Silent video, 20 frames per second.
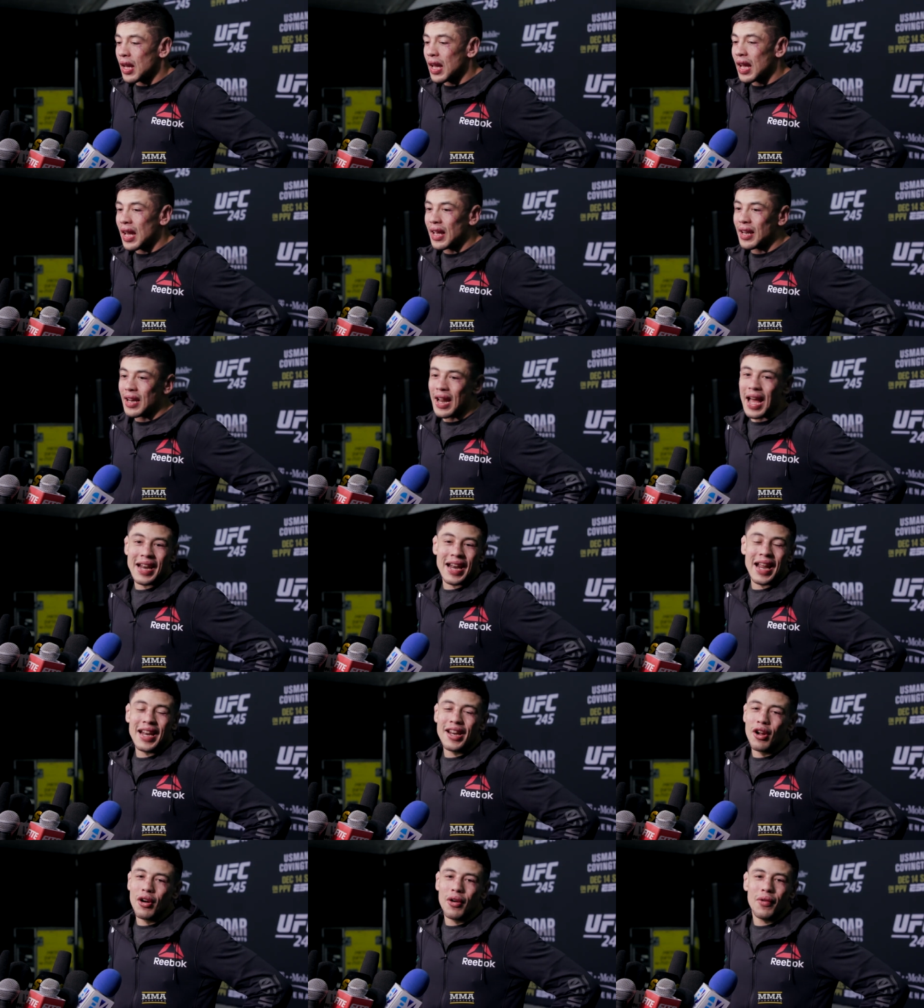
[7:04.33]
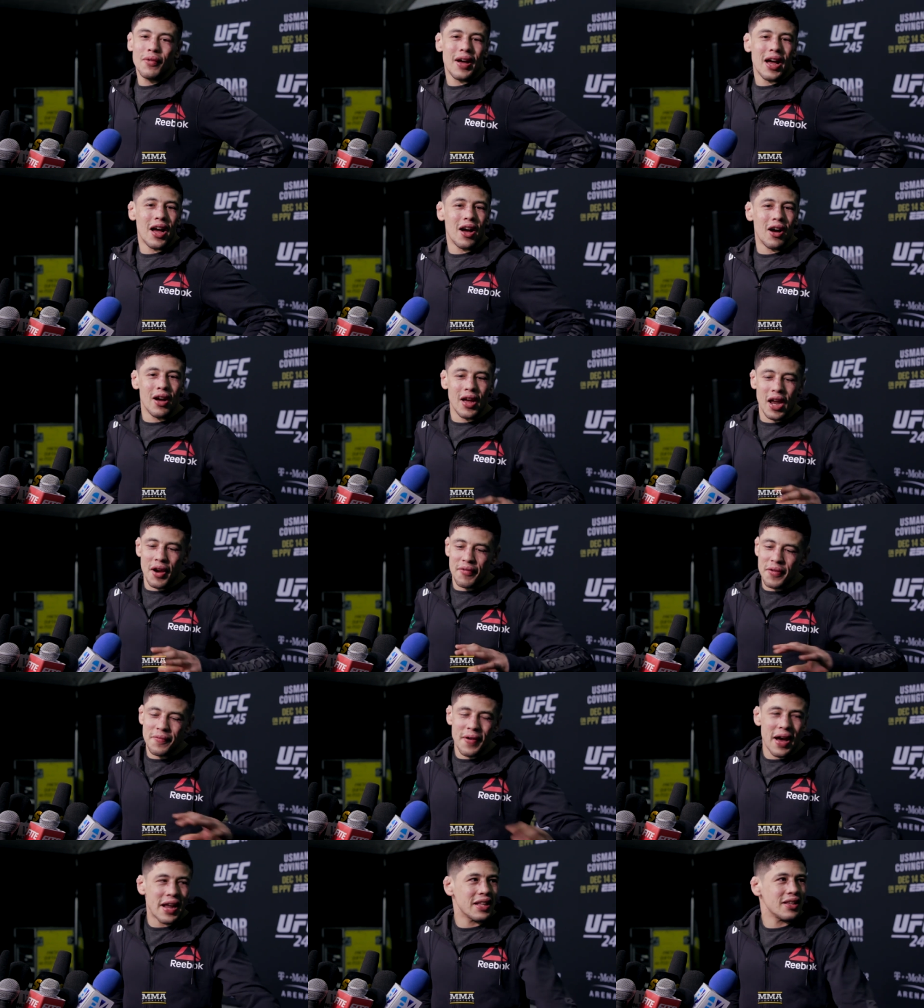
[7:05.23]
and and I know
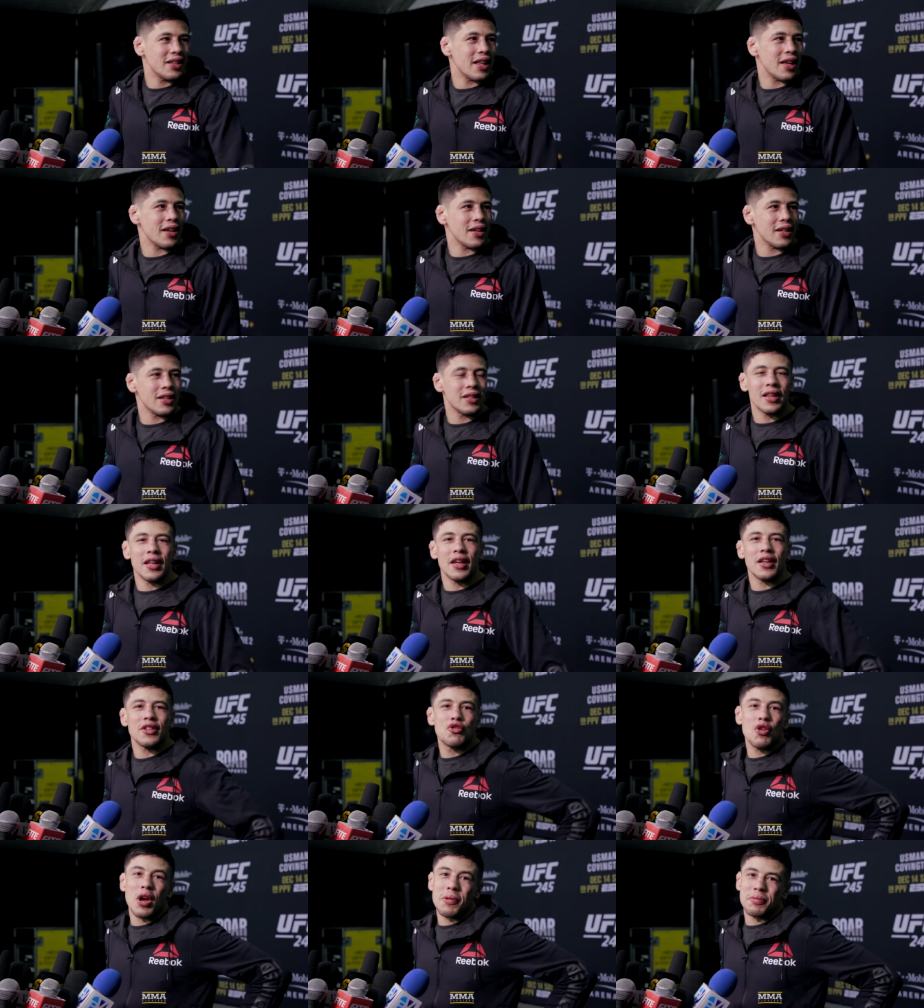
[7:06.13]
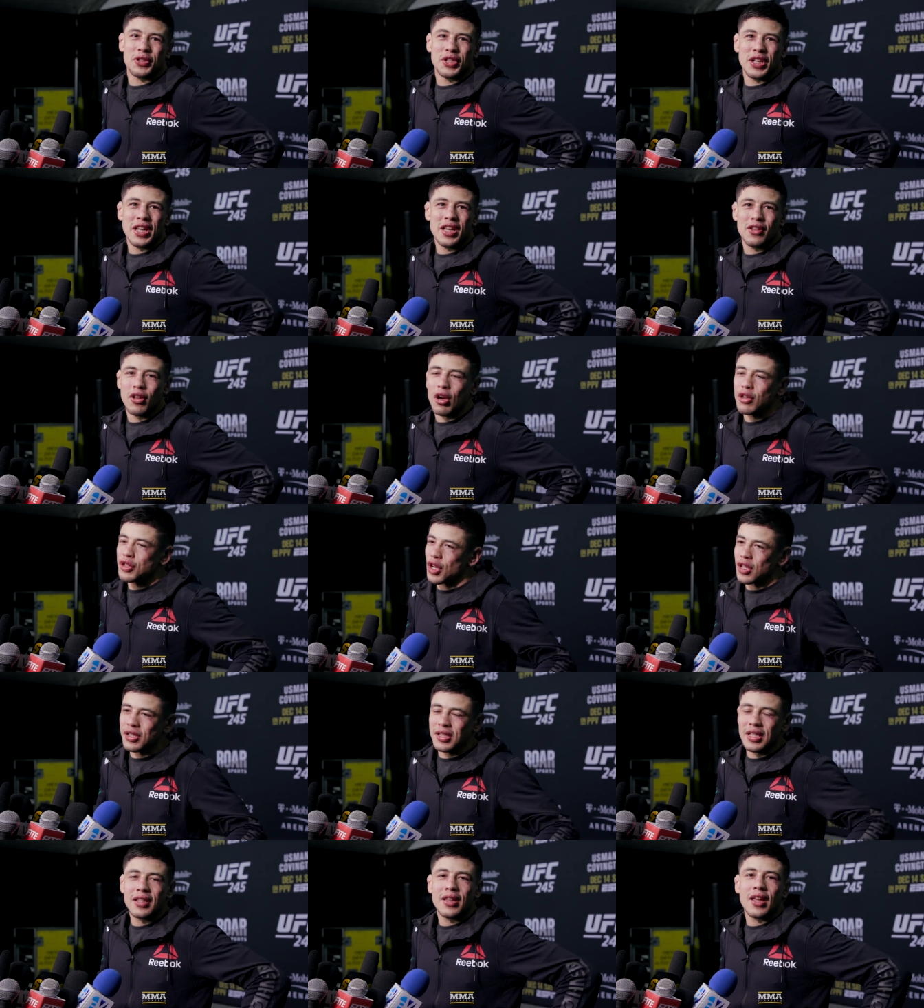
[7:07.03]
everybody in the in the UFC, not
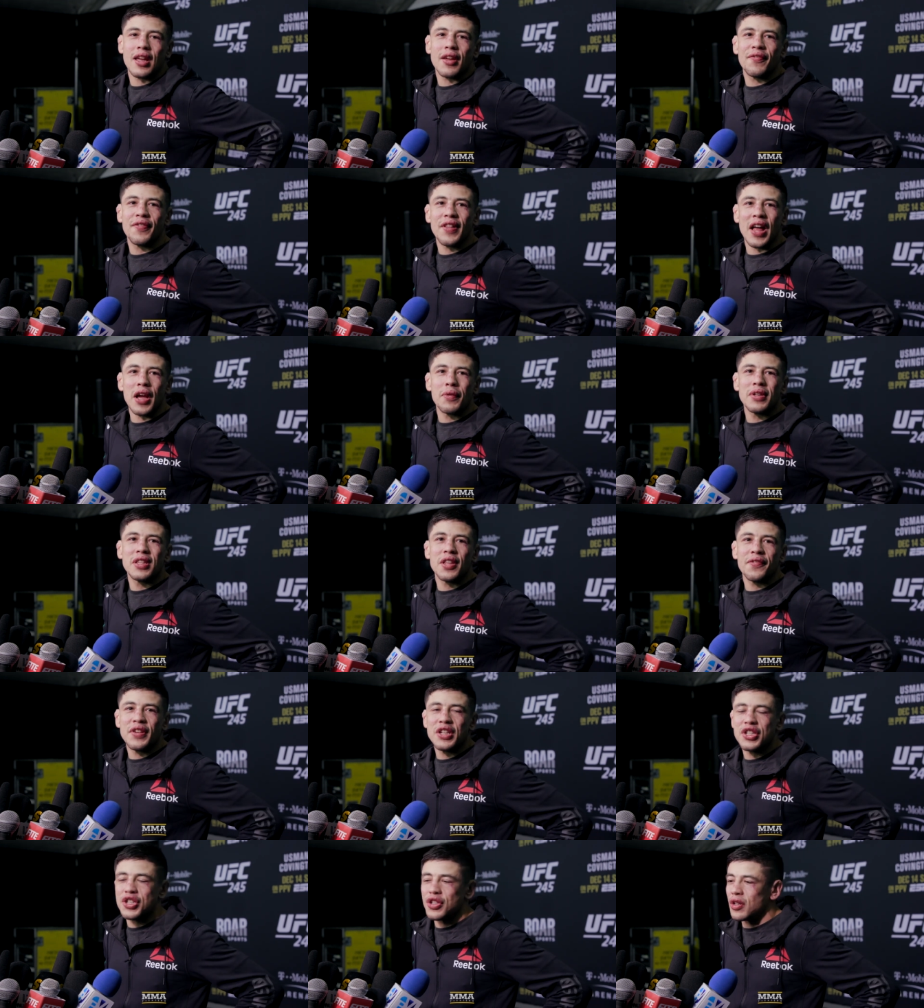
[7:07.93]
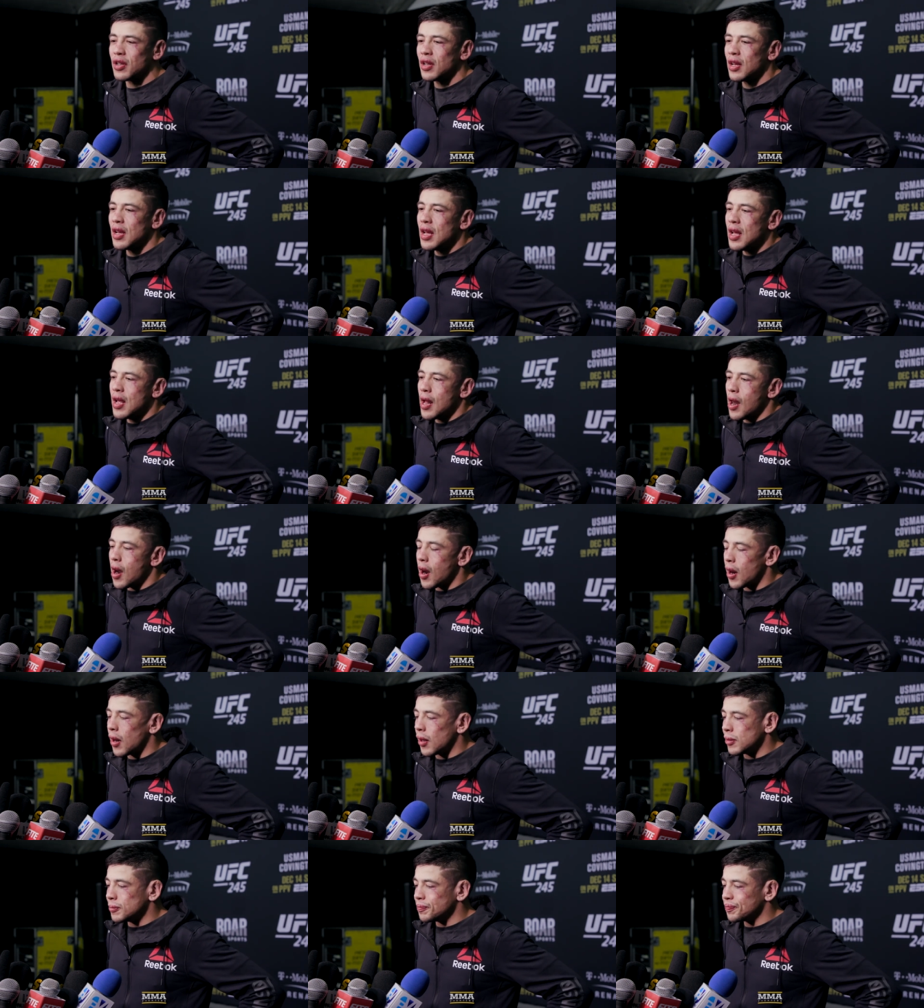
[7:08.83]
just in the flyweight division,
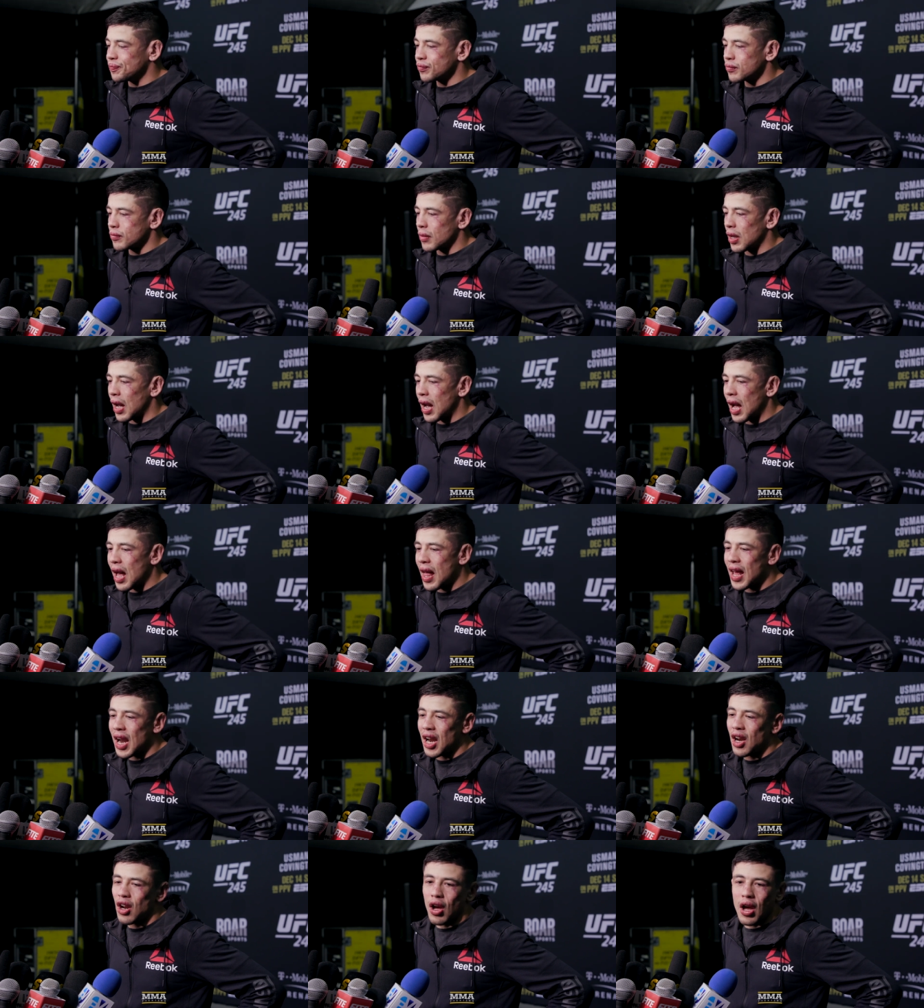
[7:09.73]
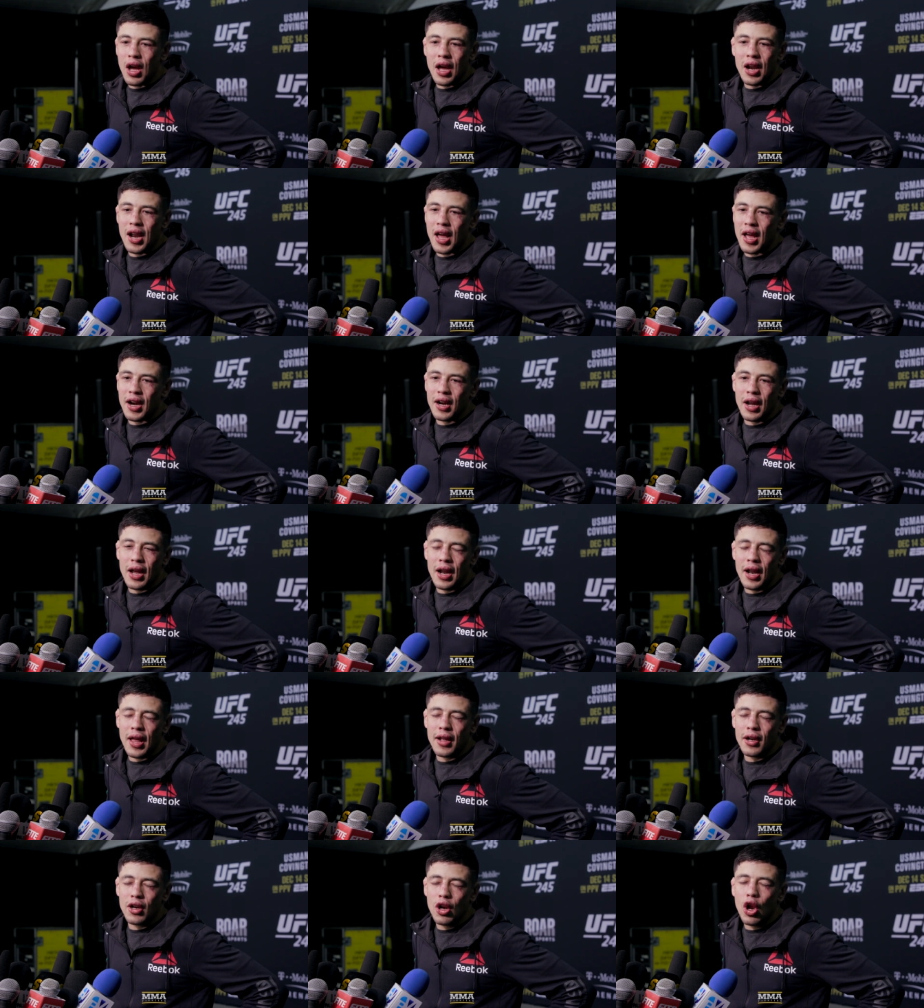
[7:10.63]
um, had a,
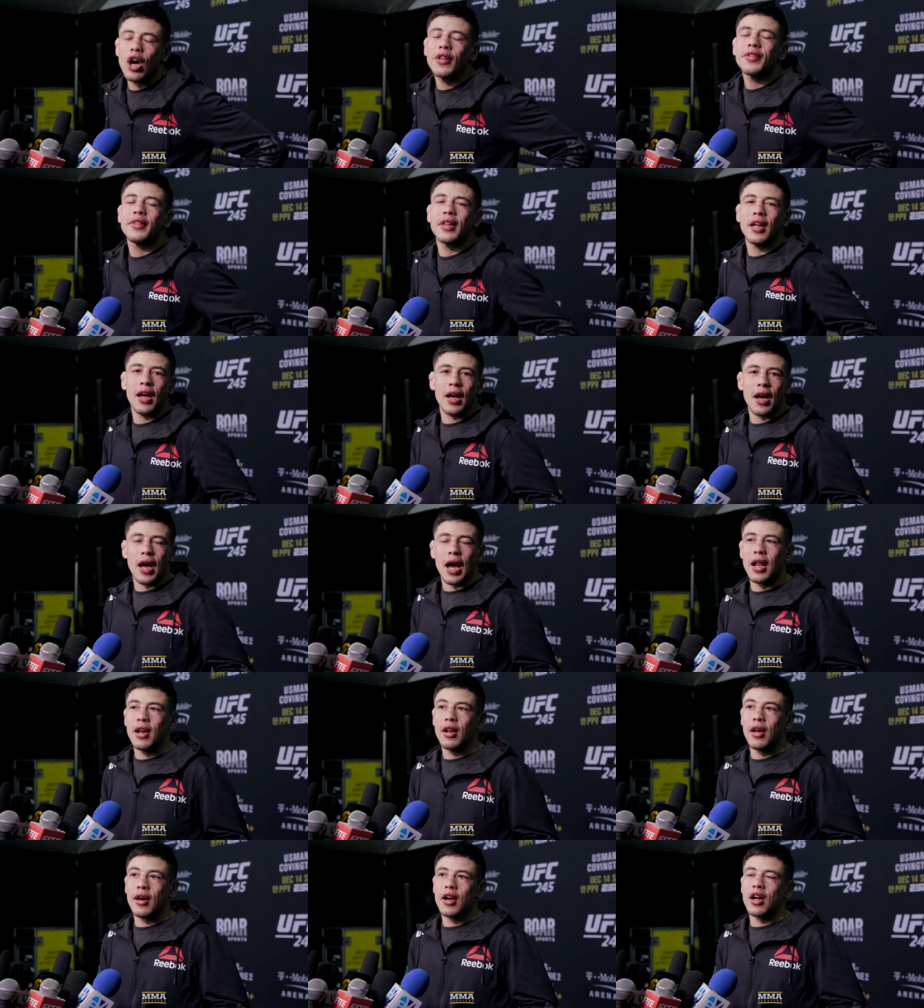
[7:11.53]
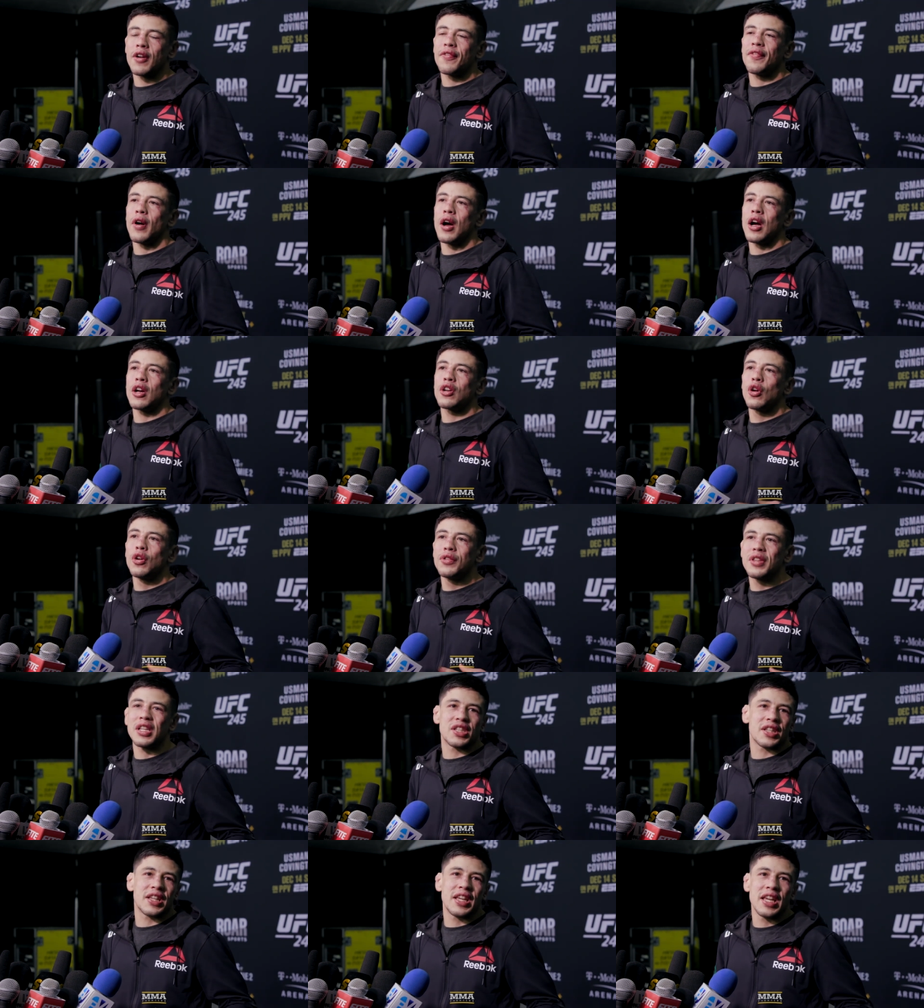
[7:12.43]
a, a lot a, a, lot of uh,
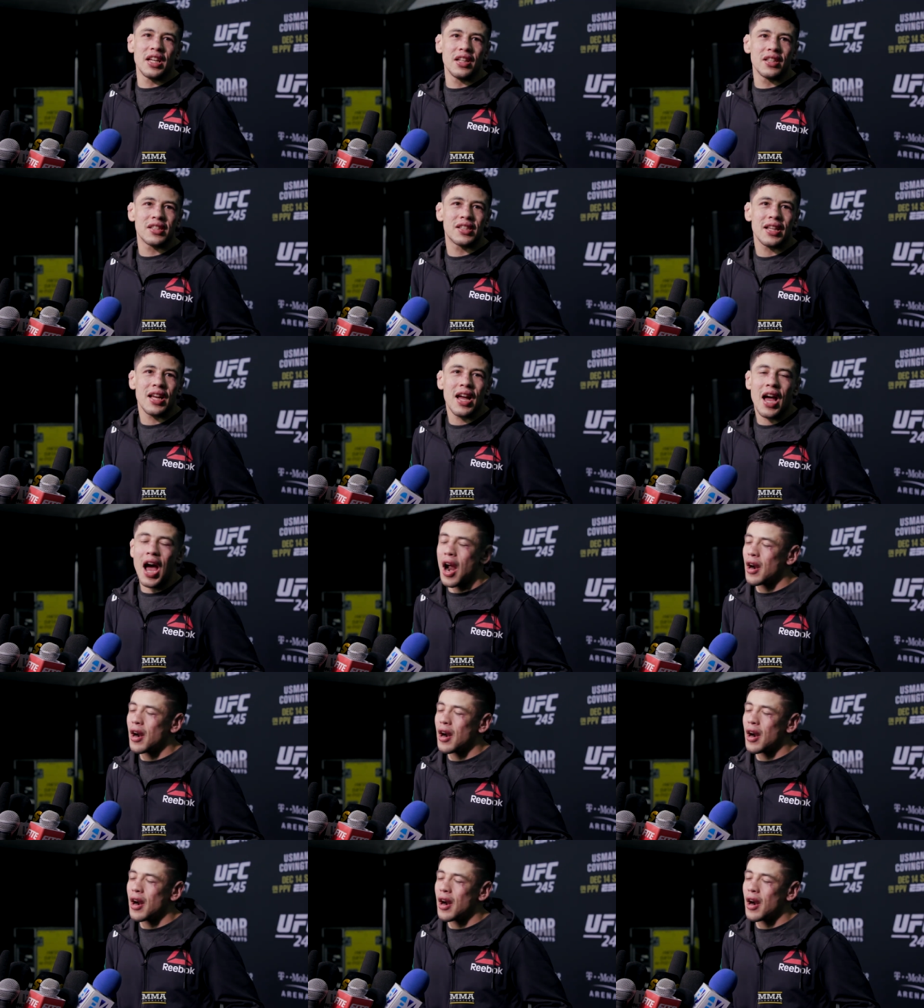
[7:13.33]
good skills.